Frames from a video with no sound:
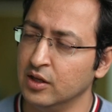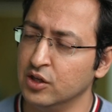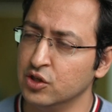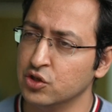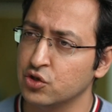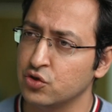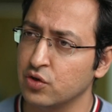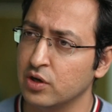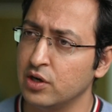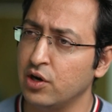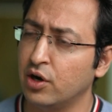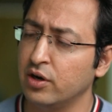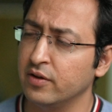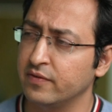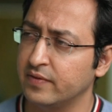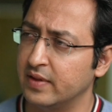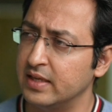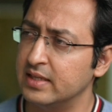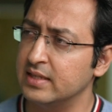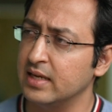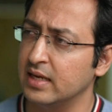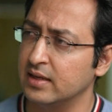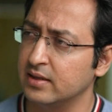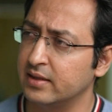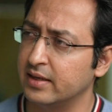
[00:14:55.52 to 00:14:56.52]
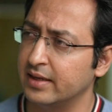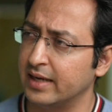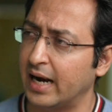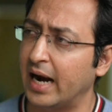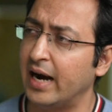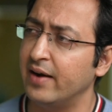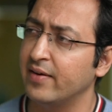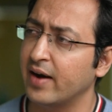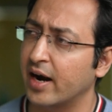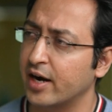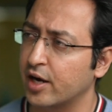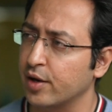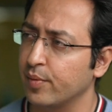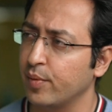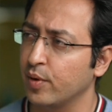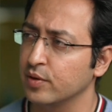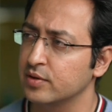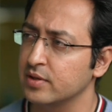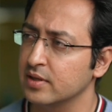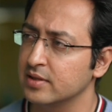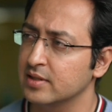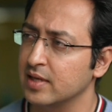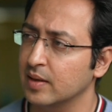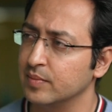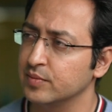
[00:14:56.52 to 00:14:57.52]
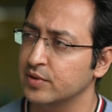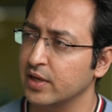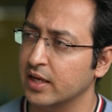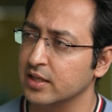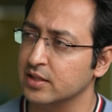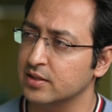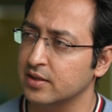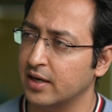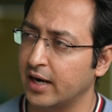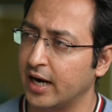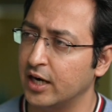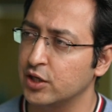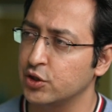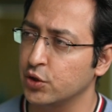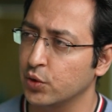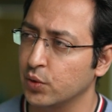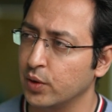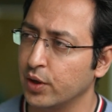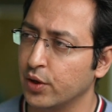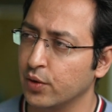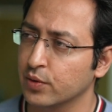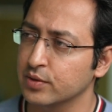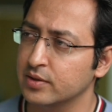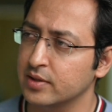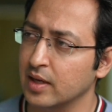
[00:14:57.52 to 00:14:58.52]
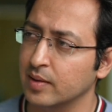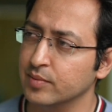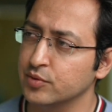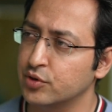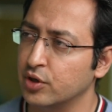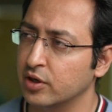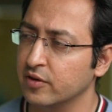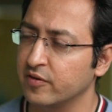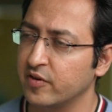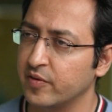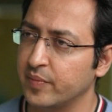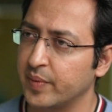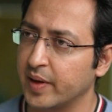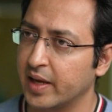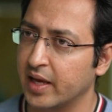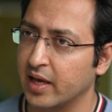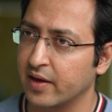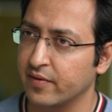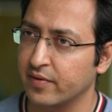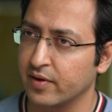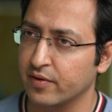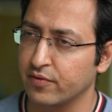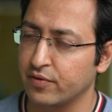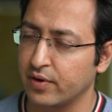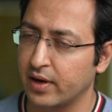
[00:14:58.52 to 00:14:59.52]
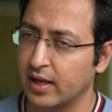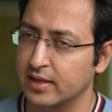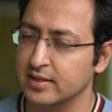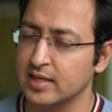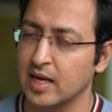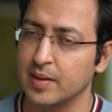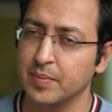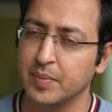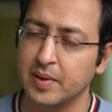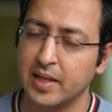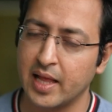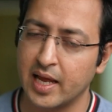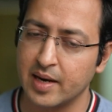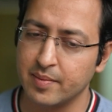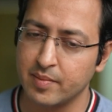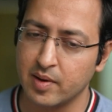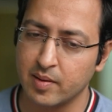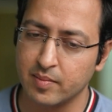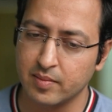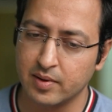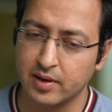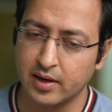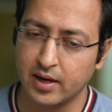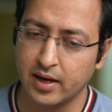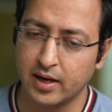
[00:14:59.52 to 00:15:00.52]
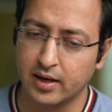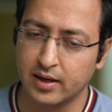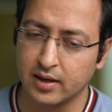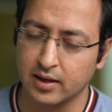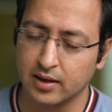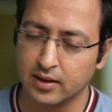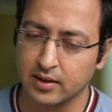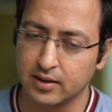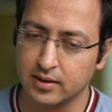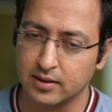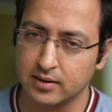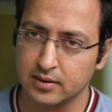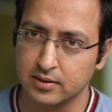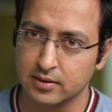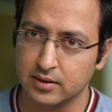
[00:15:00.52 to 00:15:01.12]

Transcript: So a lot of these are derived attributes in some sense, right? So you use some sort of a behavior. For example, I remember at a